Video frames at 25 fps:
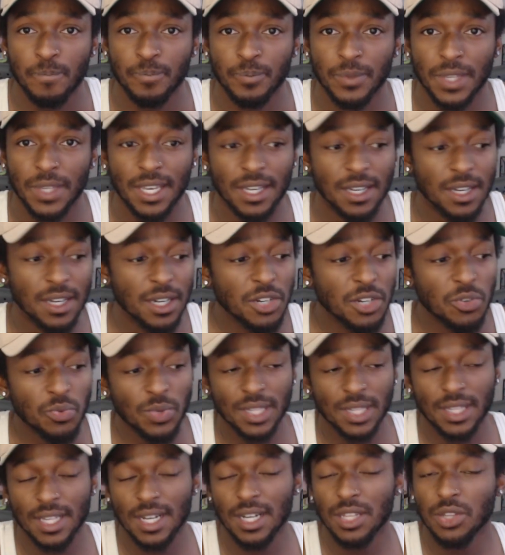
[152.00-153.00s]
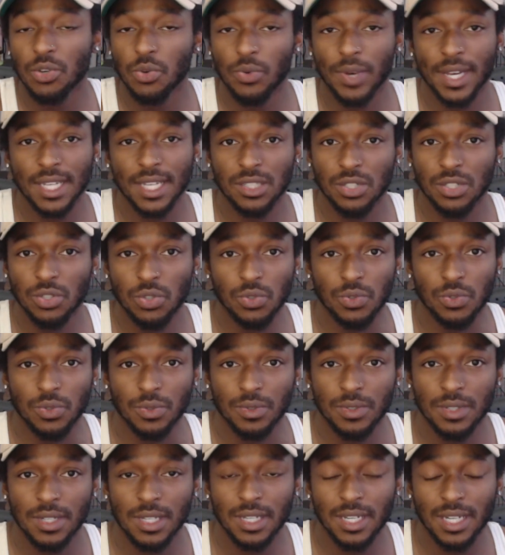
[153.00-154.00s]
It could have went the other way too.
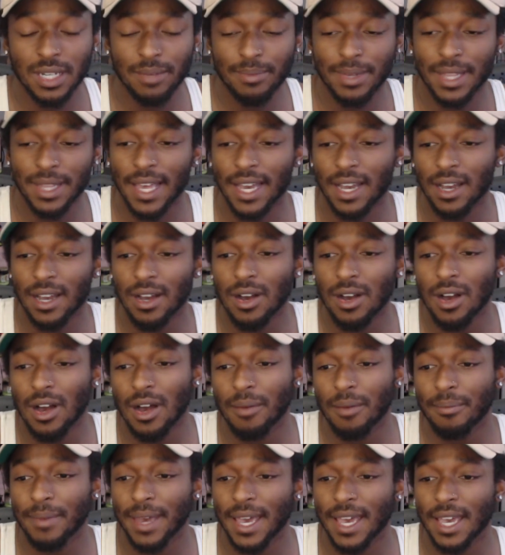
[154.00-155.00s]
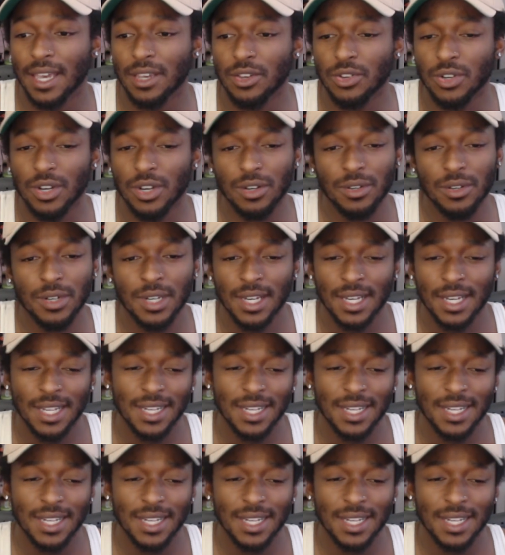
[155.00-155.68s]
He could have been like, oh man, you know,